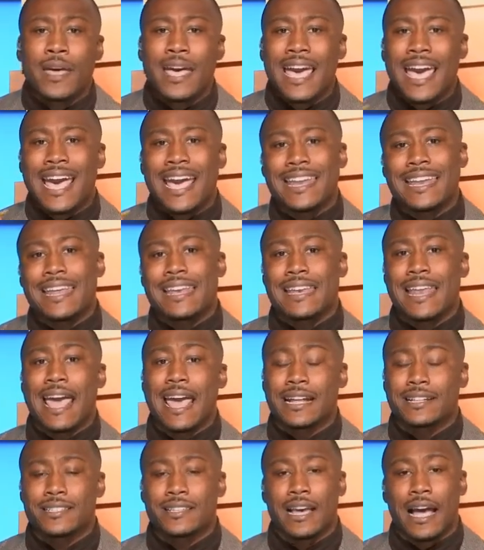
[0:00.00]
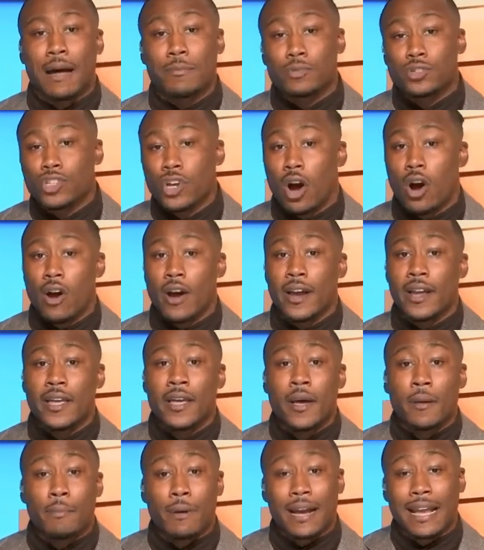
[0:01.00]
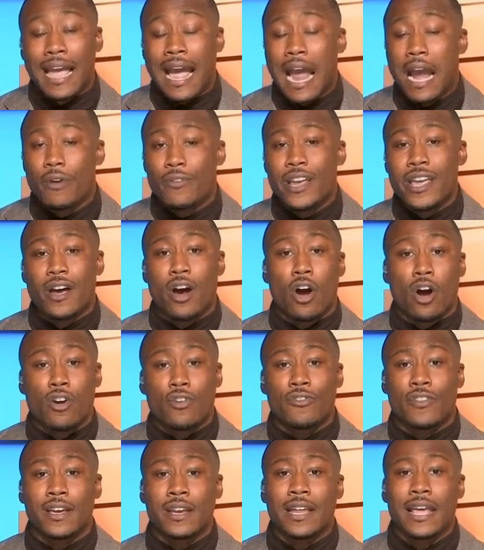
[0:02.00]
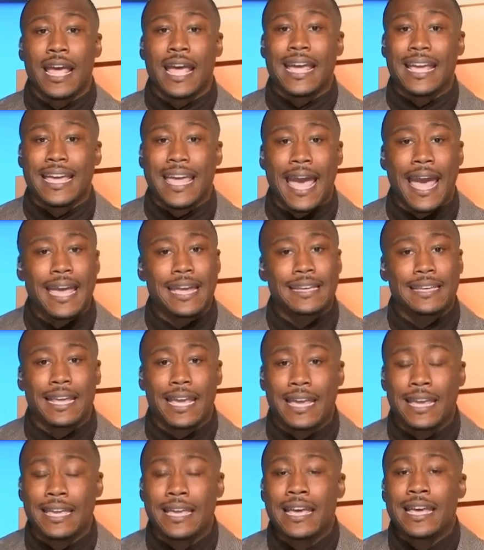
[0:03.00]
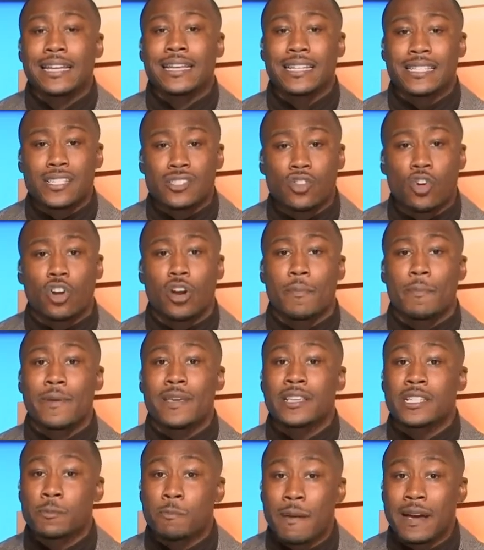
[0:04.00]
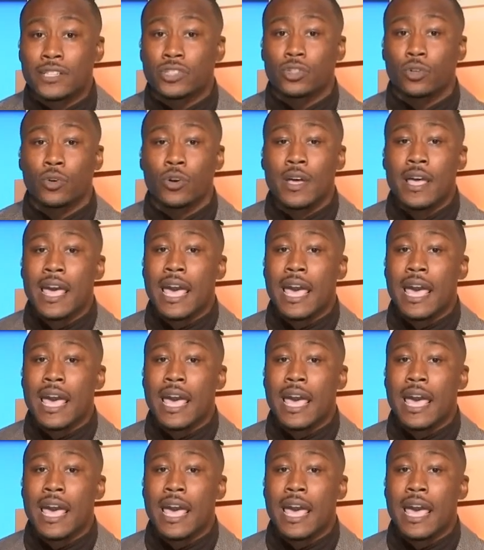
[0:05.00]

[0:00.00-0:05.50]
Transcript: And the Nets, I'm sorry, but Kyrie Irving and KD, this is going to be special.